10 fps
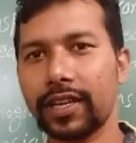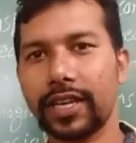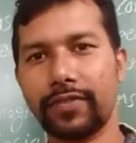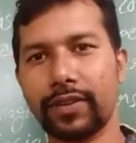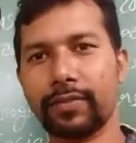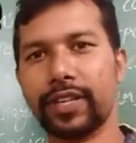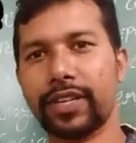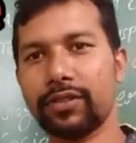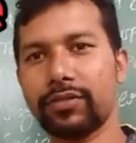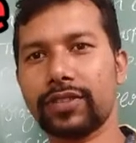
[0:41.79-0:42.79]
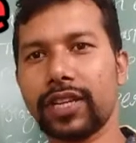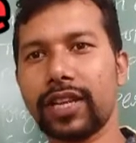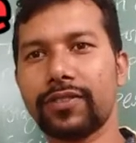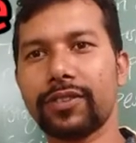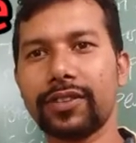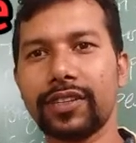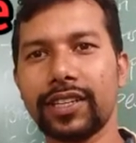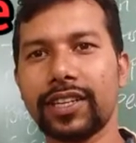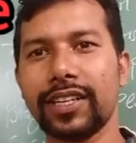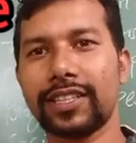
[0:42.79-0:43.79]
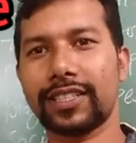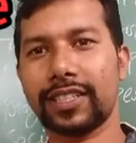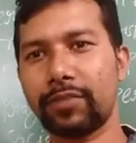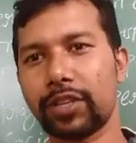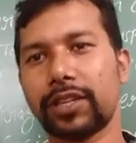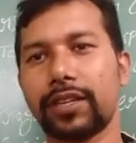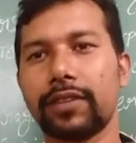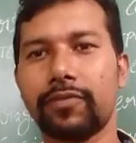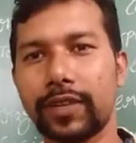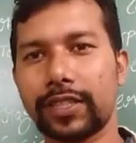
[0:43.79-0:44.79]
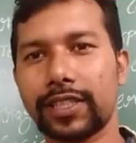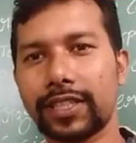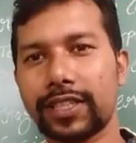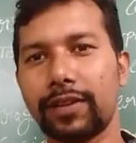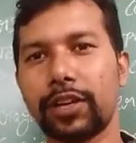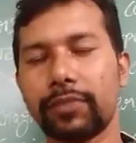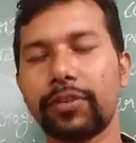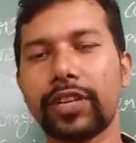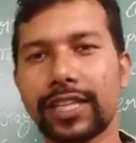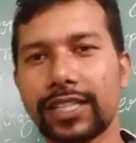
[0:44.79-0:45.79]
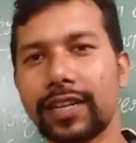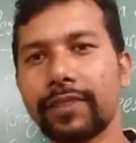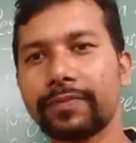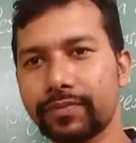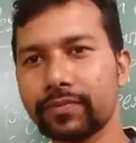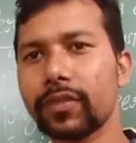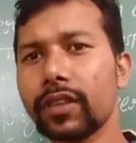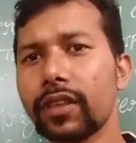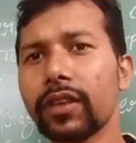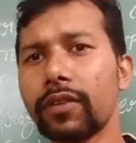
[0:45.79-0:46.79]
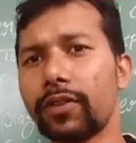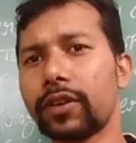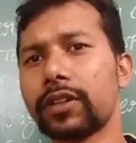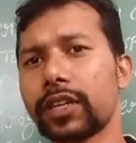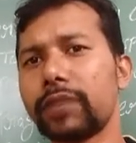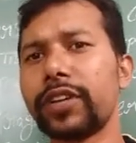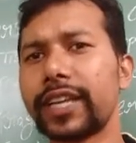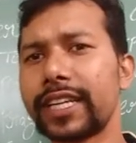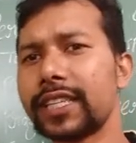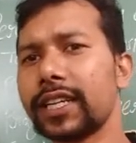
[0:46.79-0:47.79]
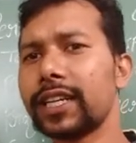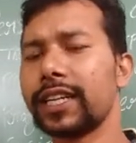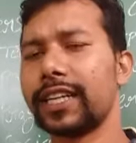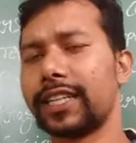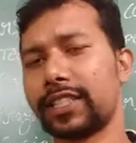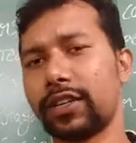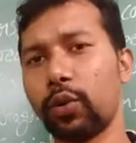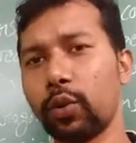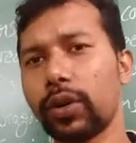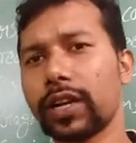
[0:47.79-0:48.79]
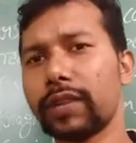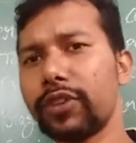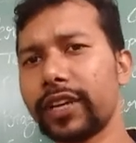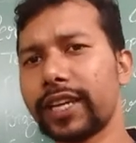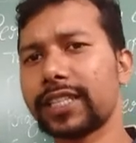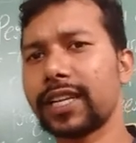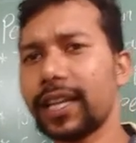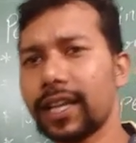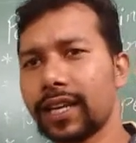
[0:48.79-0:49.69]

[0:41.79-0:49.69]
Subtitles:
Everybody know telephone is a first telecommunication for the communication. It's the oral communication.